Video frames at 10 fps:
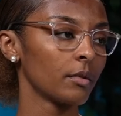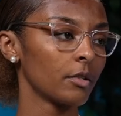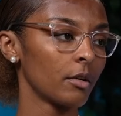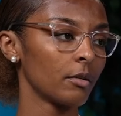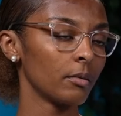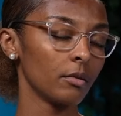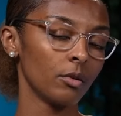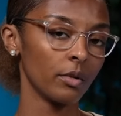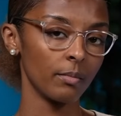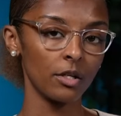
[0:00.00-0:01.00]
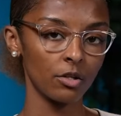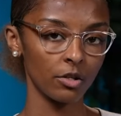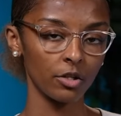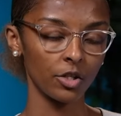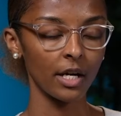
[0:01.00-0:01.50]
So you want to make sure
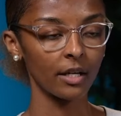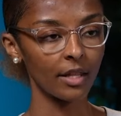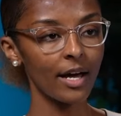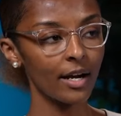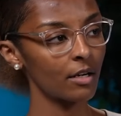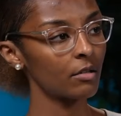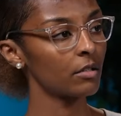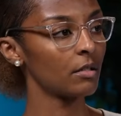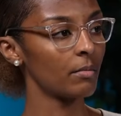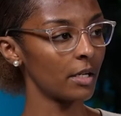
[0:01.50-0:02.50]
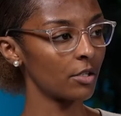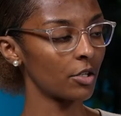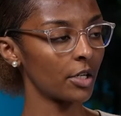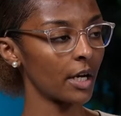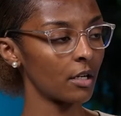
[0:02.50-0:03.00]
you're checking that out to make sure
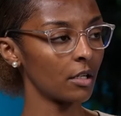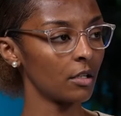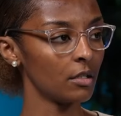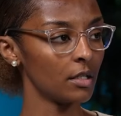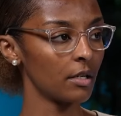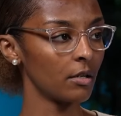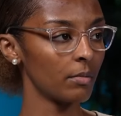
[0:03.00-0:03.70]
you're getting a good deal,